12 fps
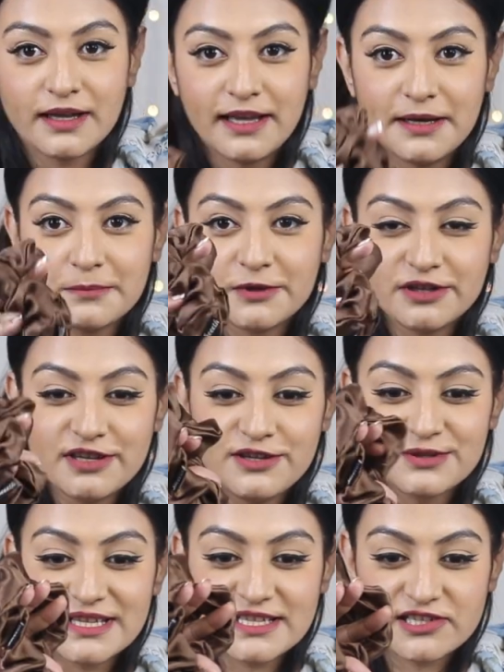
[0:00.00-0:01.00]
And I'm gonna
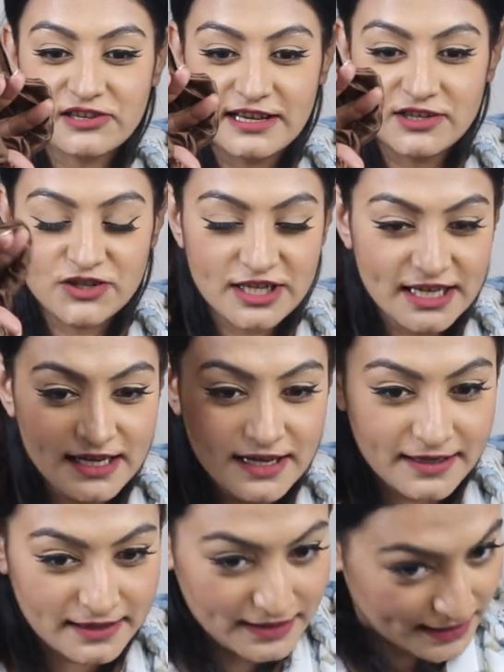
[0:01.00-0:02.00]
use a scrunchie
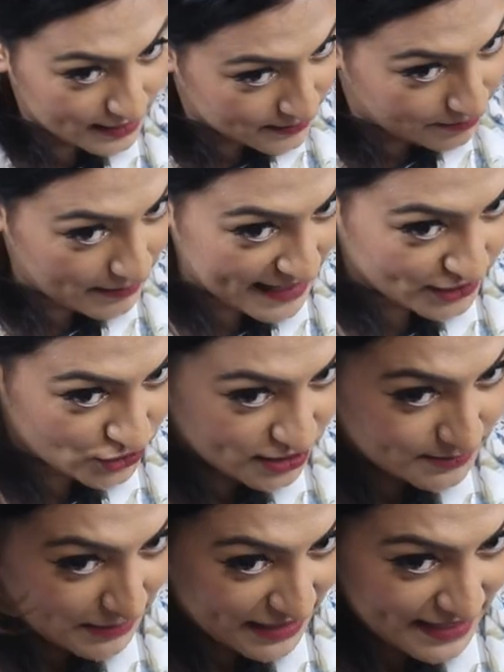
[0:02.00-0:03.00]
that
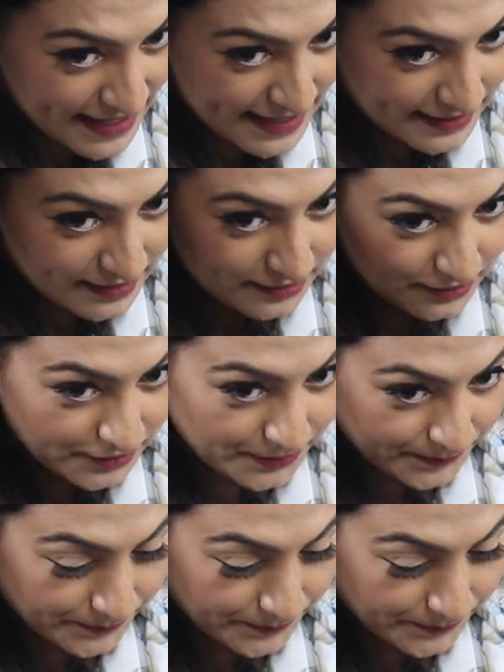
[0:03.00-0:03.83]
matches my hair color.